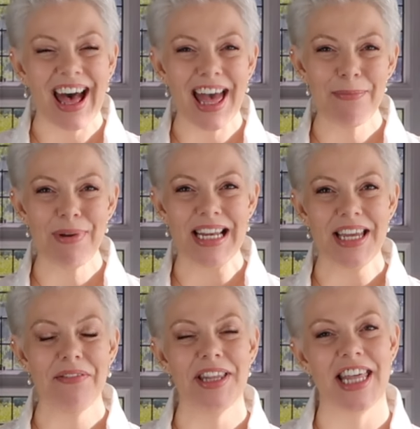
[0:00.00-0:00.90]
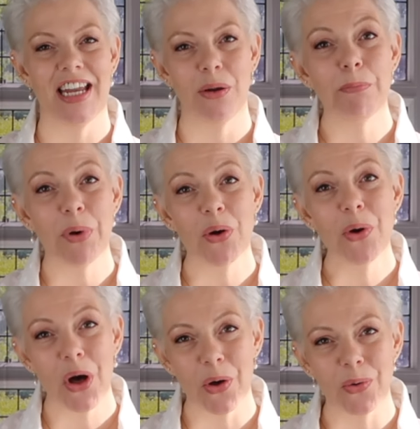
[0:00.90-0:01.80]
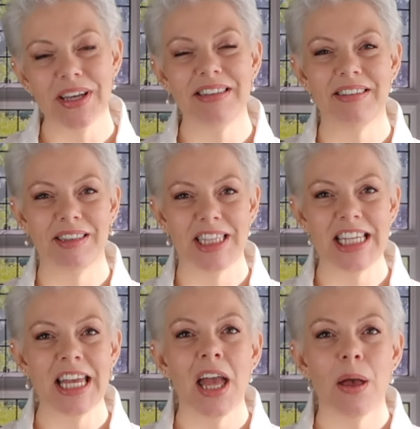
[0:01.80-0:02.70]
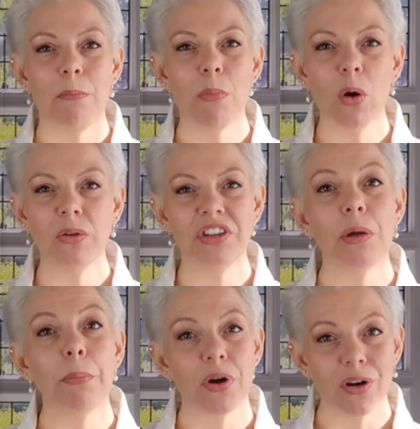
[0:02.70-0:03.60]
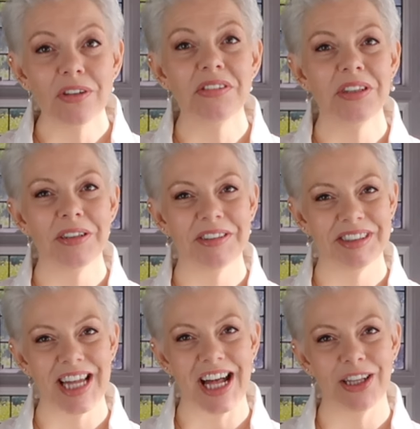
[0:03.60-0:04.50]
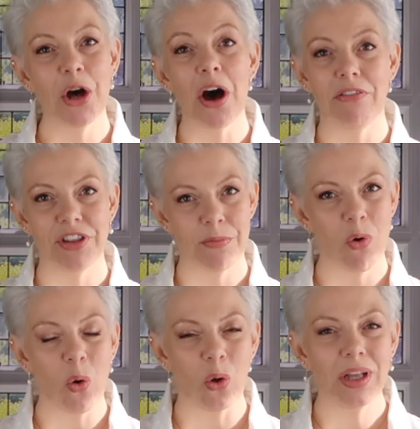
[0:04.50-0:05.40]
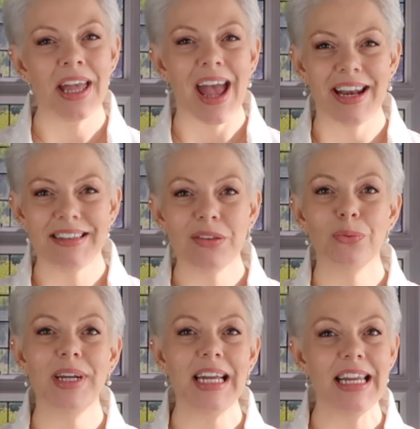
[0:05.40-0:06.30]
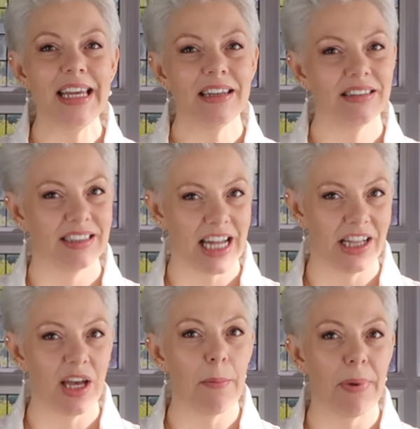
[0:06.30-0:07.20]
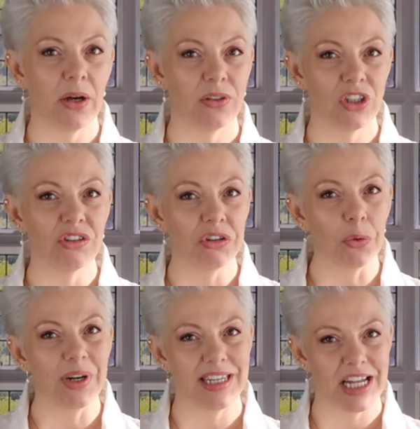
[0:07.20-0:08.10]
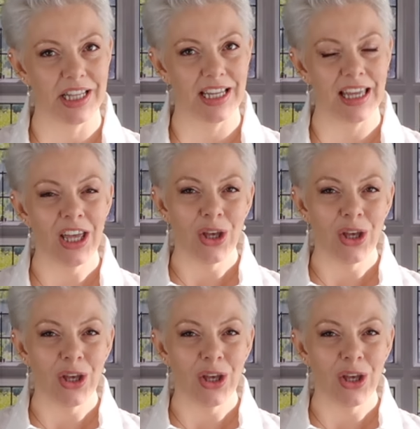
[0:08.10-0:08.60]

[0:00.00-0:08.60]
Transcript: I believe that Boho is the most personal style of them all, and it's really a style about storytelling.